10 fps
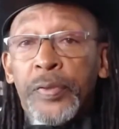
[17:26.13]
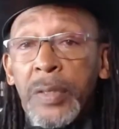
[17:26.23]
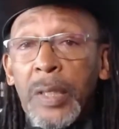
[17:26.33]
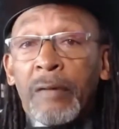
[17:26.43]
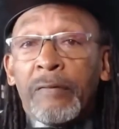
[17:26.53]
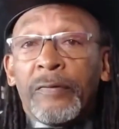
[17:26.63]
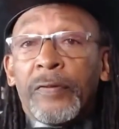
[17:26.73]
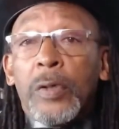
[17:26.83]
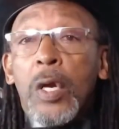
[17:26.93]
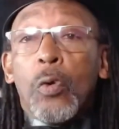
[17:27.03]

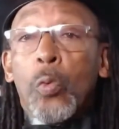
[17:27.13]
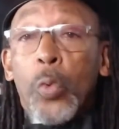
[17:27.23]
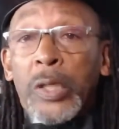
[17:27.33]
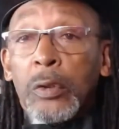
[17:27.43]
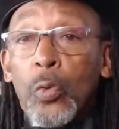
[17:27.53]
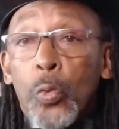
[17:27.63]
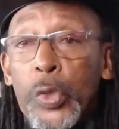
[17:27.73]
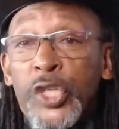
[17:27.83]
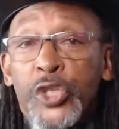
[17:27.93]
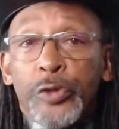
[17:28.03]
of
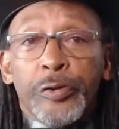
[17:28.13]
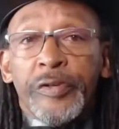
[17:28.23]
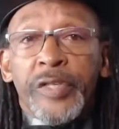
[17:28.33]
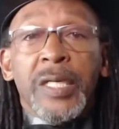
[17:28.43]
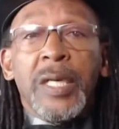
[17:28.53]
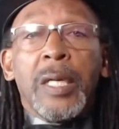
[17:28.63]
well-wishers